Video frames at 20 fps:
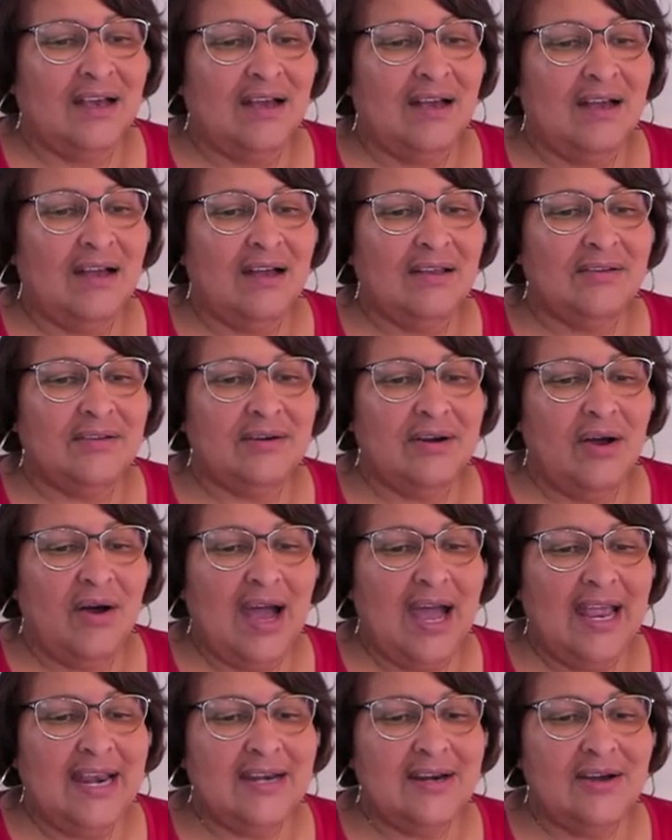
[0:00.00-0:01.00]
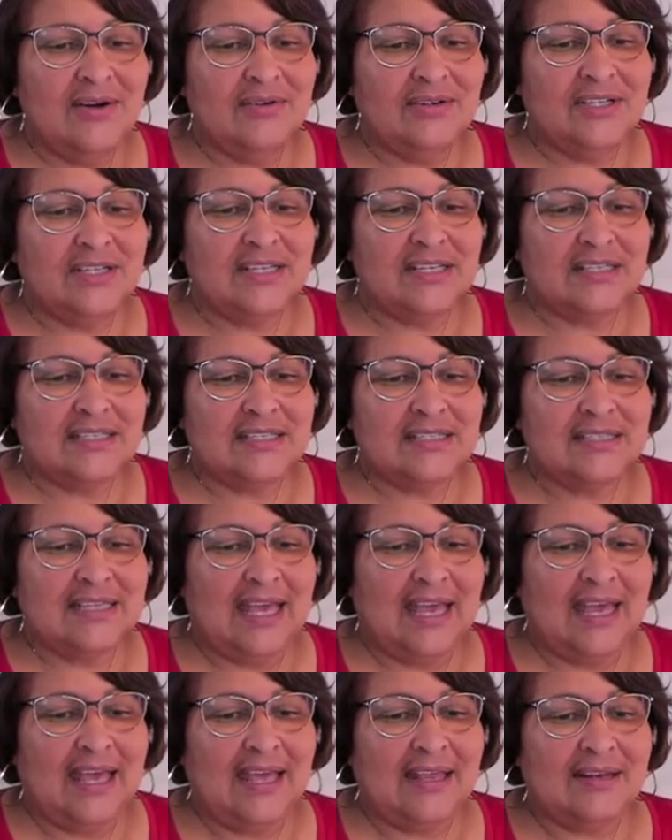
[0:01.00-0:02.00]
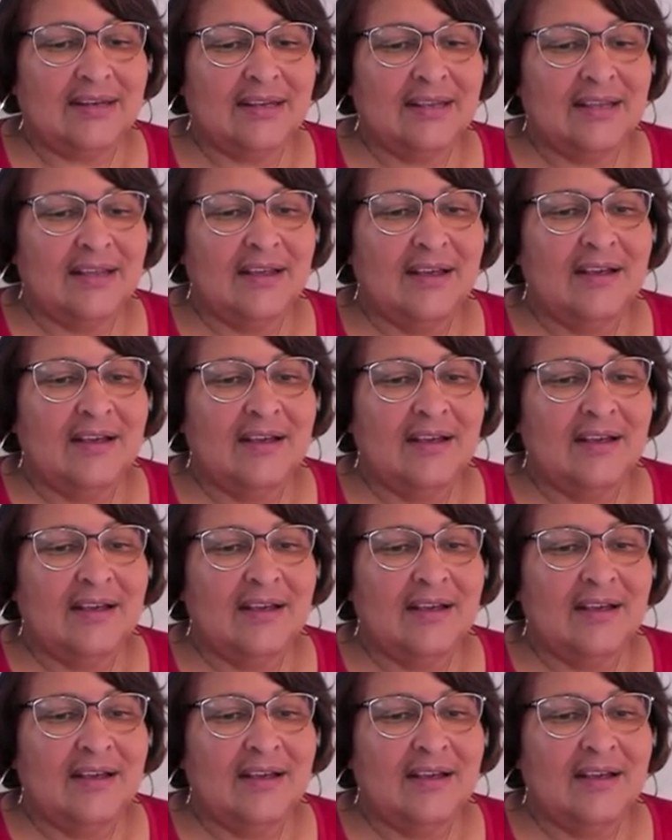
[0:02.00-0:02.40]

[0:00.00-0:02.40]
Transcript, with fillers: uh, you know, I noticed that